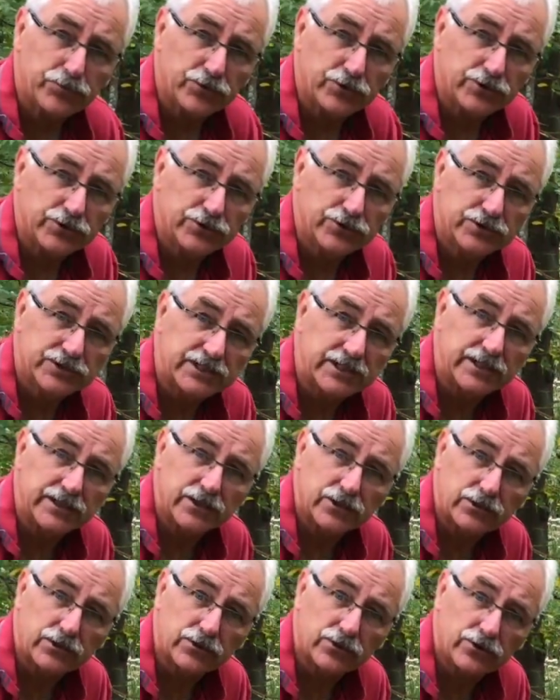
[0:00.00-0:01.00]
produce in
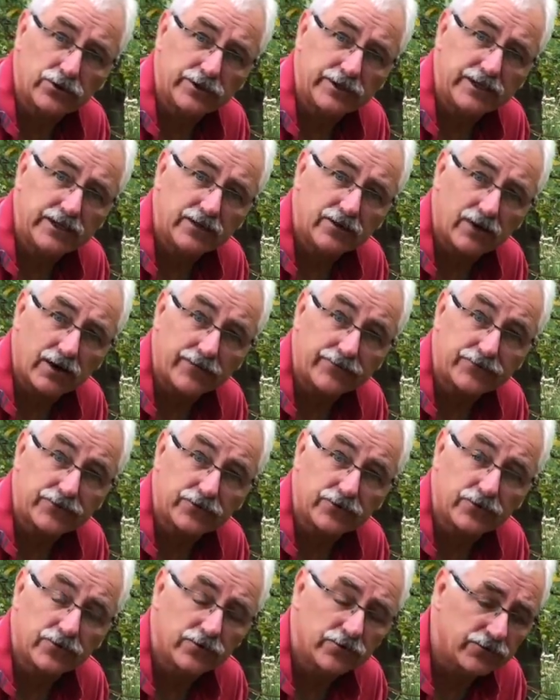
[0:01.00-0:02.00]
the third year
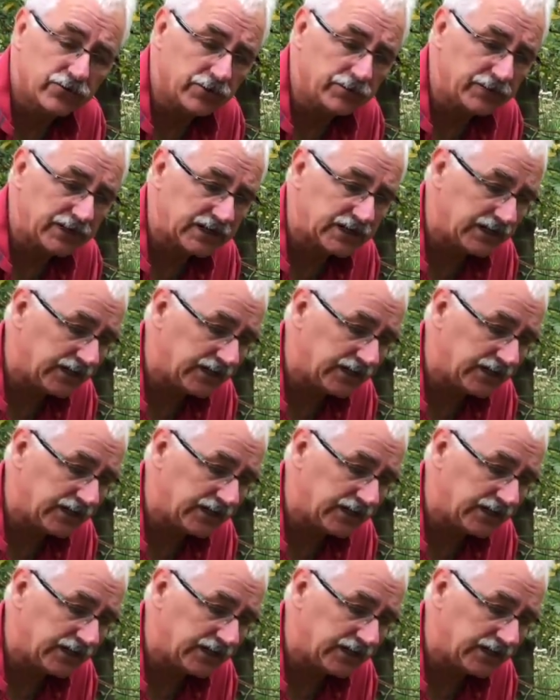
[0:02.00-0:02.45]
after from a